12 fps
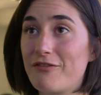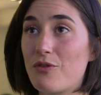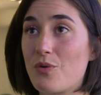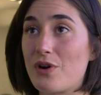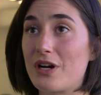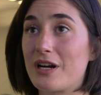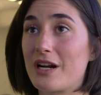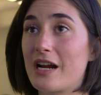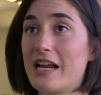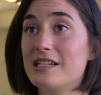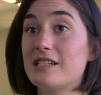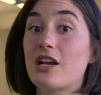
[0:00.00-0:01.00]

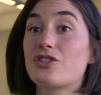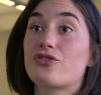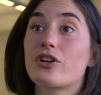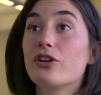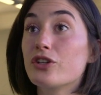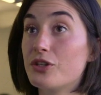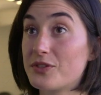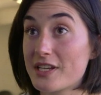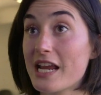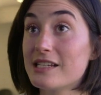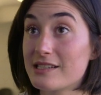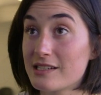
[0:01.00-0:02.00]
for industrial use
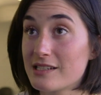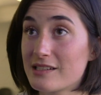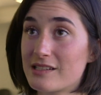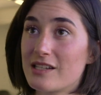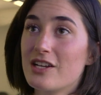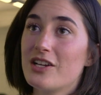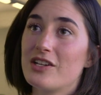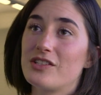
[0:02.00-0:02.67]
cases.